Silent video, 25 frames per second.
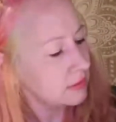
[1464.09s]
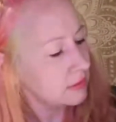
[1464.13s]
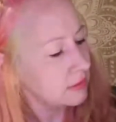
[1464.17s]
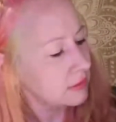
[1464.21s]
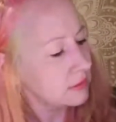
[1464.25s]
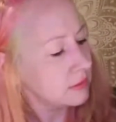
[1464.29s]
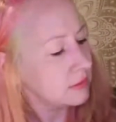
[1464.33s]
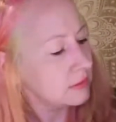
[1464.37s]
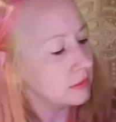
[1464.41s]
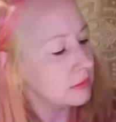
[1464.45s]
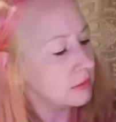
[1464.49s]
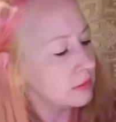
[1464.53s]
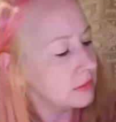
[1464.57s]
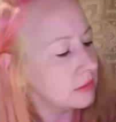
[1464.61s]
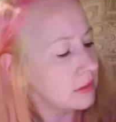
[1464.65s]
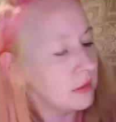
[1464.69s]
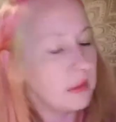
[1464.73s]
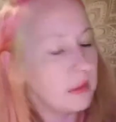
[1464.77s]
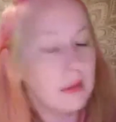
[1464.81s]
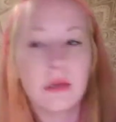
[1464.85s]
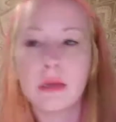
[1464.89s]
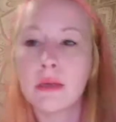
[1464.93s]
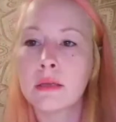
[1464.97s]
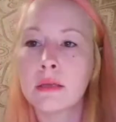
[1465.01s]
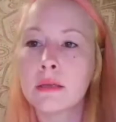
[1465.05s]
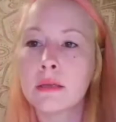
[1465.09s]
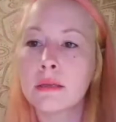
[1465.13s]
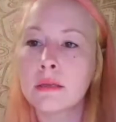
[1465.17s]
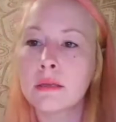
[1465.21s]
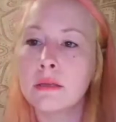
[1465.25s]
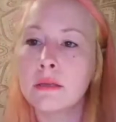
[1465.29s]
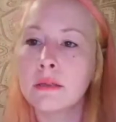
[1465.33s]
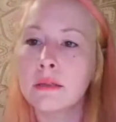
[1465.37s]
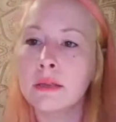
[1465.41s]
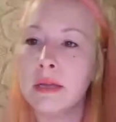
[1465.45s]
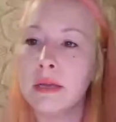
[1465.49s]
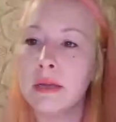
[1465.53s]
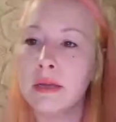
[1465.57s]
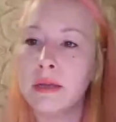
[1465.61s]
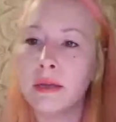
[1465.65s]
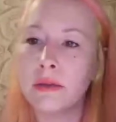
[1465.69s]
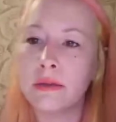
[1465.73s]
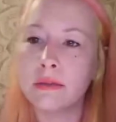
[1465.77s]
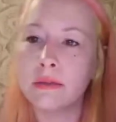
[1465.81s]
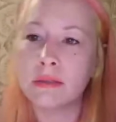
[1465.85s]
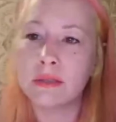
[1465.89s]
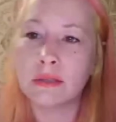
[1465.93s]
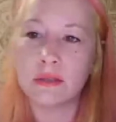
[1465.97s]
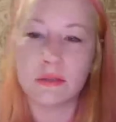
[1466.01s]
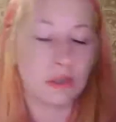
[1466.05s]
Let's see. There you go, a
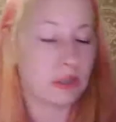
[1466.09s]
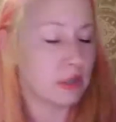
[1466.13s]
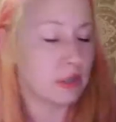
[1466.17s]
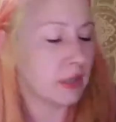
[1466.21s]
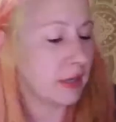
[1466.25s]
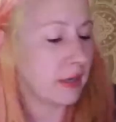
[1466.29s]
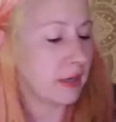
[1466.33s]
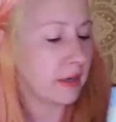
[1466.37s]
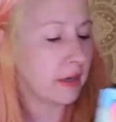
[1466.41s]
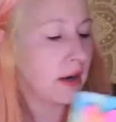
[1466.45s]
little straighter.